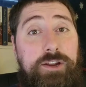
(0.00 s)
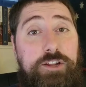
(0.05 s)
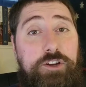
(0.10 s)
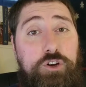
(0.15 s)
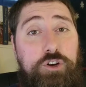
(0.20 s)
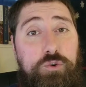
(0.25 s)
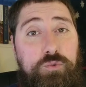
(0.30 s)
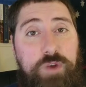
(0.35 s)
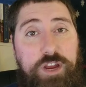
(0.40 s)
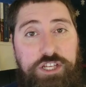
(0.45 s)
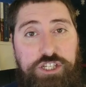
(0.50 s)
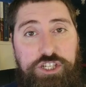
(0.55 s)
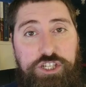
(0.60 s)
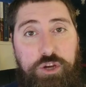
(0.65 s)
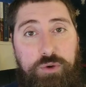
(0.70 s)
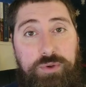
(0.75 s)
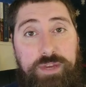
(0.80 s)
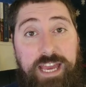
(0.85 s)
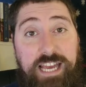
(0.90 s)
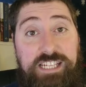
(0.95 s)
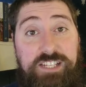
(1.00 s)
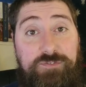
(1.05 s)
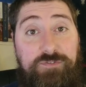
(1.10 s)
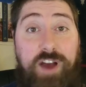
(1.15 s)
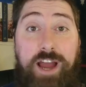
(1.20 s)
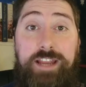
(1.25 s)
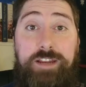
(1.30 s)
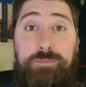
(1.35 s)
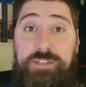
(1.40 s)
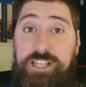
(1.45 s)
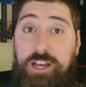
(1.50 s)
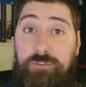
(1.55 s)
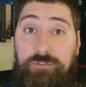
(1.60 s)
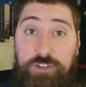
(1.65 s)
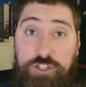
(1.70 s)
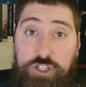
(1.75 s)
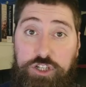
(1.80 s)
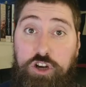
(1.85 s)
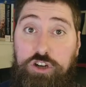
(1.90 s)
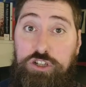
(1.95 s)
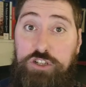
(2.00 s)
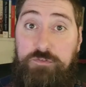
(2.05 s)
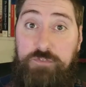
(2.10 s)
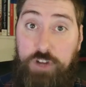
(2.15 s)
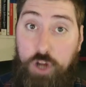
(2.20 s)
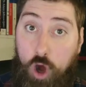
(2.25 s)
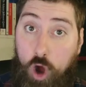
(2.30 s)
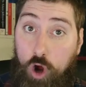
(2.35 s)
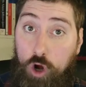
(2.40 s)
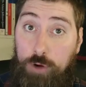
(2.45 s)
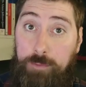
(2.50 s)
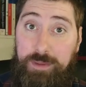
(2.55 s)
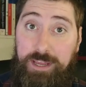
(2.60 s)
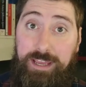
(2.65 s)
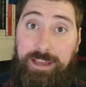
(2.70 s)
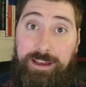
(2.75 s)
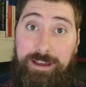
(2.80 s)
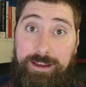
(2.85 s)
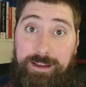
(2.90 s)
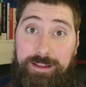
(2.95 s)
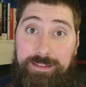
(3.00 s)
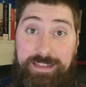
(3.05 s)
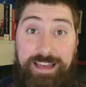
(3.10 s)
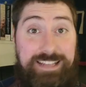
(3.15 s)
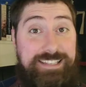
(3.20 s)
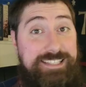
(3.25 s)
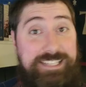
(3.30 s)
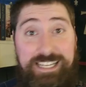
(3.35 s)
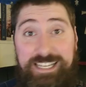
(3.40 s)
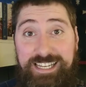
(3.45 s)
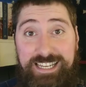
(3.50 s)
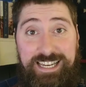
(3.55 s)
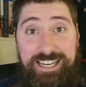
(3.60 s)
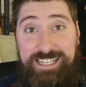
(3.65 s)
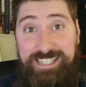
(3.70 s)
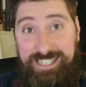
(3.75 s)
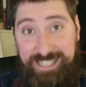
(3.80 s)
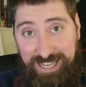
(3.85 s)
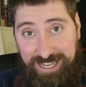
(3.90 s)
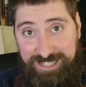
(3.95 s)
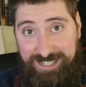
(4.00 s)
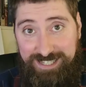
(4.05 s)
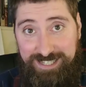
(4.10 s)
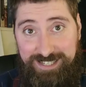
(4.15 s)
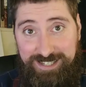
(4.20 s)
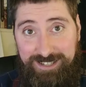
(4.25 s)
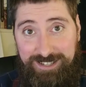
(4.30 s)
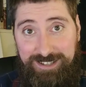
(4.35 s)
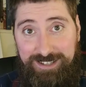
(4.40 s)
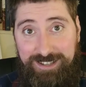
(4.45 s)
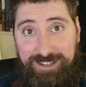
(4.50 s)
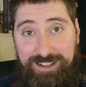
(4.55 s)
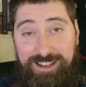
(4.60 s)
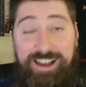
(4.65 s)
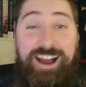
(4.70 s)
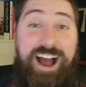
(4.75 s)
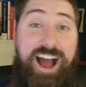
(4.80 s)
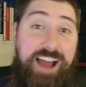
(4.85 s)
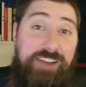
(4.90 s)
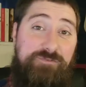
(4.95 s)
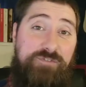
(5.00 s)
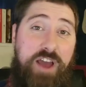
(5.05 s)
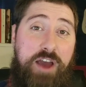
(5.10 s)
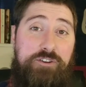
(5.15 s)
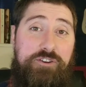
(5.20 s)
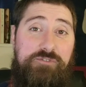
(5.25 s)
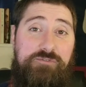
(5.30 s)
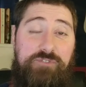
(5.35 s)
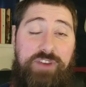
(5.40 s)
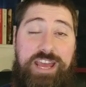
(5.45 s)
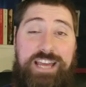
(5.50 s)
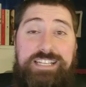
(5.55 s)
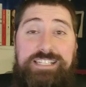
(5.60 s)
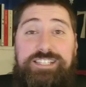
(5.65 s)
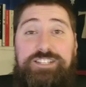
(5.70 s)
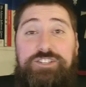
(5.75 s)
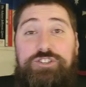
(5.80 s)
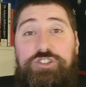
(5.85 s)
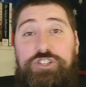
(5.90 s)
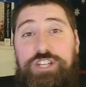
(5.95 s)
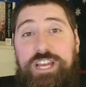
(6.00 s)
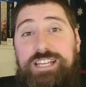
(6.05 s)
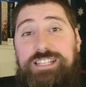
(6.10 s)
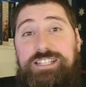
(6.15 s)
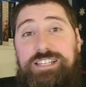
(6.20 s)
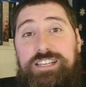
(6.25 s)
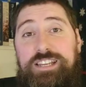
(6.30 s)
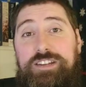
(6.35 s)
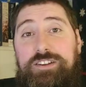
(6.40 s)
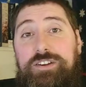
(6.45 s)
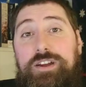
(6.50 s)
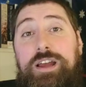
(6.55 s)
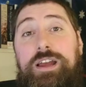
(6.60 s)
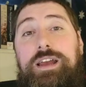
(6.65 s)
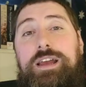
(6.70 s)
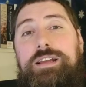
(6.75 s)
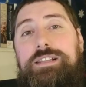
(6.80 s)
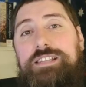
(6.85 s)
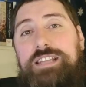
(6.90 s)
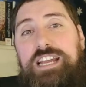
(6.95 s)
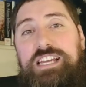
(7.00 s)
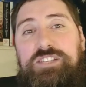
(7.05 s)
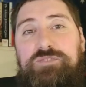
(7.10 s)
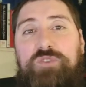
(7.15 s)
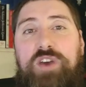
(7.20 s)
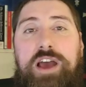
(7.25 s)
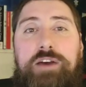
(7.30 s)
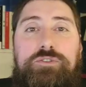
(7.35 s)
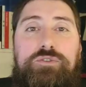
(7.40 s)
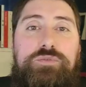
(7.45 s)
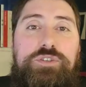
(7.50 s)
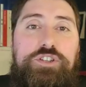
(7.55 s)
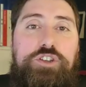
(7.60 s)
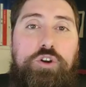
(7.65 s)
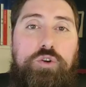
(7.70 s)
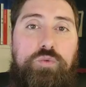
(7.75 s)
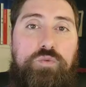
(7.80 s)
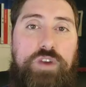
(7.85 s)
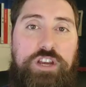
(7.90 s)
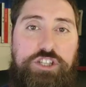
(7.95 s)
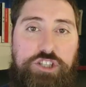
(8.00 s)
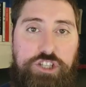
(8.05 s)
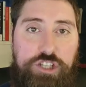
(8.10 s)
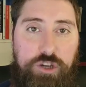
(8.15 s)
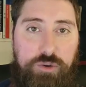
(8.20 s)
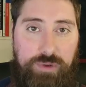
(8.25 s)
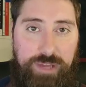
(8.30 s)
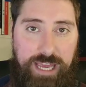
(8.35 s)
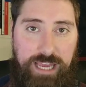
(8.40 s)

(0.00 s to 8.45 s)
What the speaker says: did Horatio Gates find himself in charge of an army that didn't exist? Hi, Founder fans. Jason here. Today's founder is Horatio